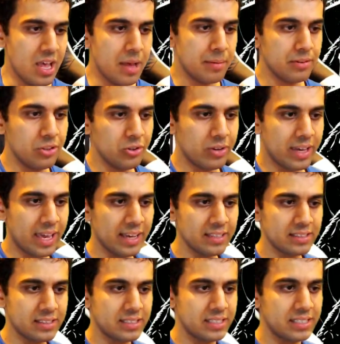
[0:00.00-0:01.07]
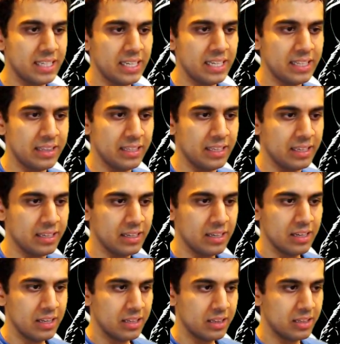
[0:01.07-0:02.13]
you can't see the
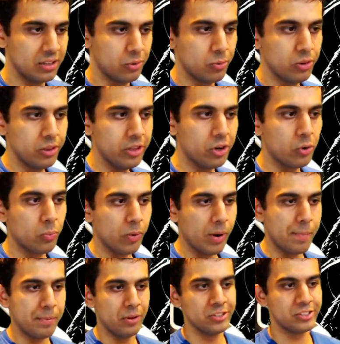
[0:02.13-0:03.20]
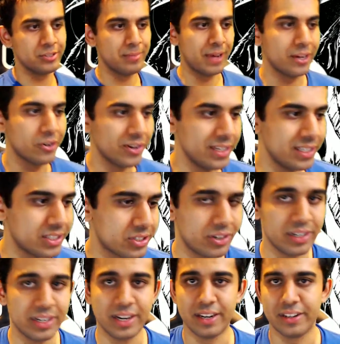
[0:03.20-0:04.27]
the little ripples of my green
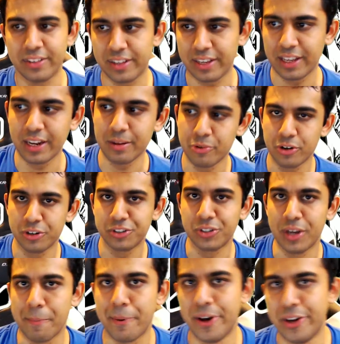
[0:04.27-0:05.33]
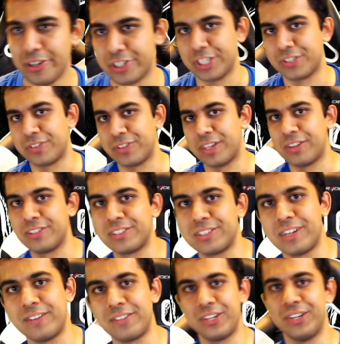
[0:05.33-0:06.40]
screen or anything anymore. So I apologize for that. You guys don't
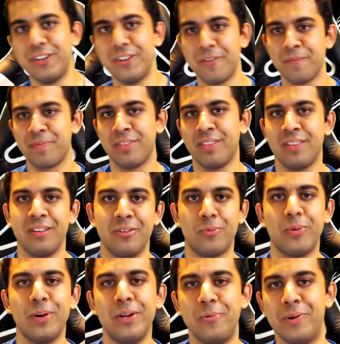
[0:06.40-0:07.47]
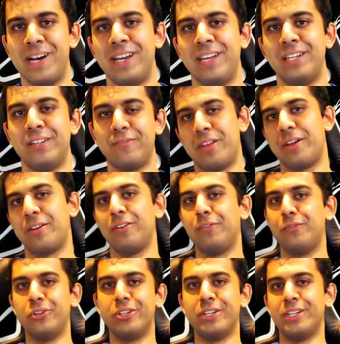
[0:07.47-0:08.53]
have to rewind if that if you
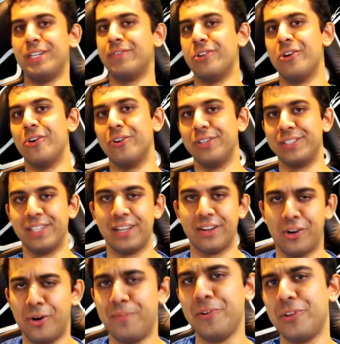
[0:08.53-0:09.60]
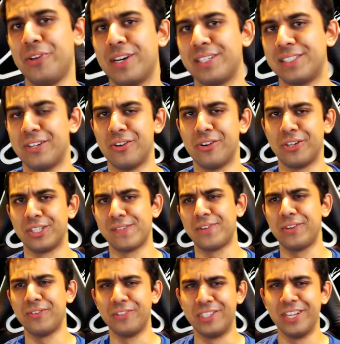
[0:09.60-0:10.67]
didn't even notice it. Hopefully you guys didn't notice it. If
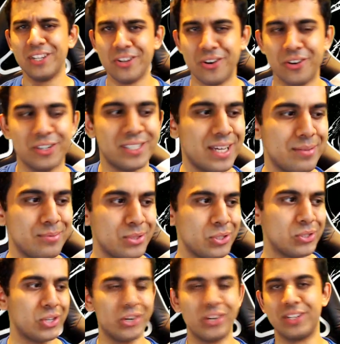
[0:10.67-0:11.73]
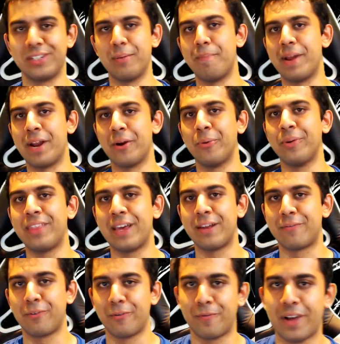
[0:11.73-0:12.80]
you did notice it, I'm so sorry you had to bear with that
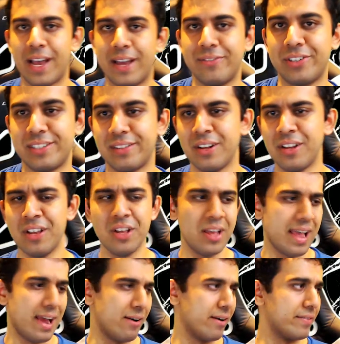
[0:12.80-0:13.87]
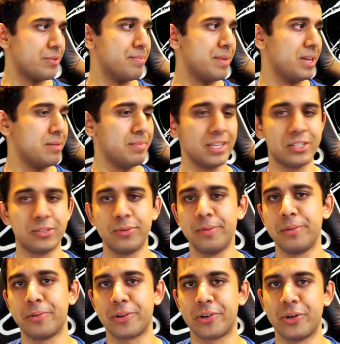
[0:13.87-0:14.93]
for five to however many minutes we've been
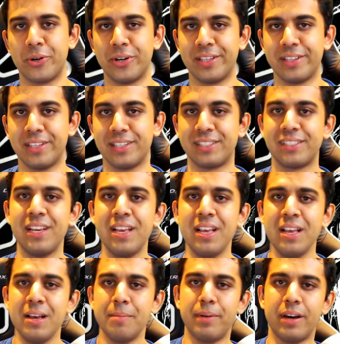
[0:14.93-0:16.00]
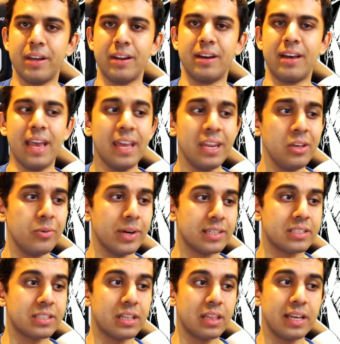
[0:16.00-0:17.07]
recording this. But uh, anyways,
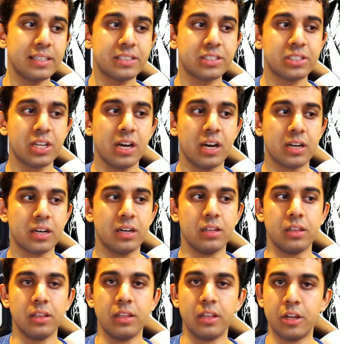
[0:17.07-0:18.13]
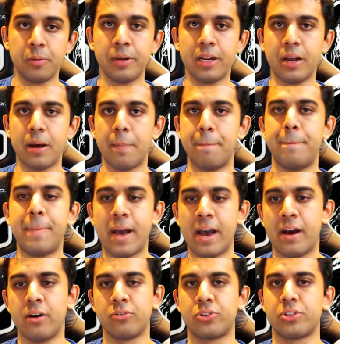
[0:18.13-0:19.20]
let's talk a little bit
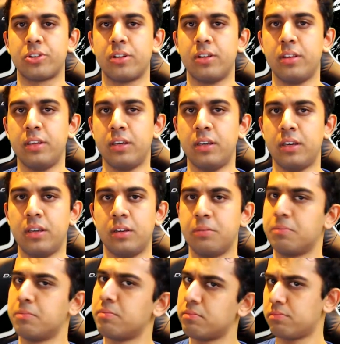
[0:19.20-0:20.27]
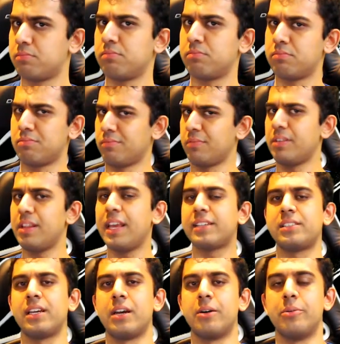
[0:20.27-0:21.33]
about the next
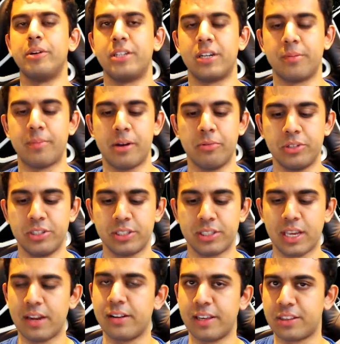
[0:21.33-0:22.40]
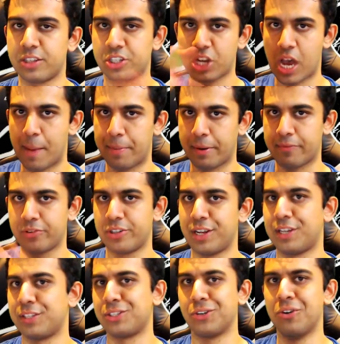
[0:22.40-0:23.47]
thing I want to talk about, which is kind of like the topic for the day.
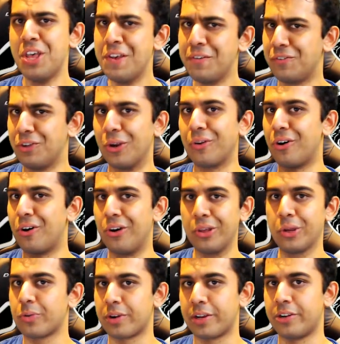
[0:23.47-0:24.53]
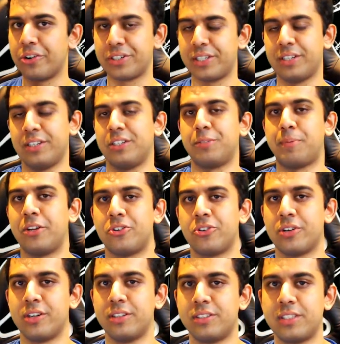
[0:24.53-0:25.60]
So if you're all you were interested in is
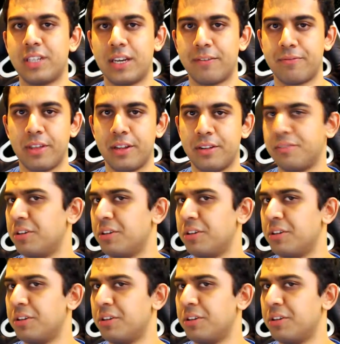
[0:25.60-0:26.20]
Patreon stuff, then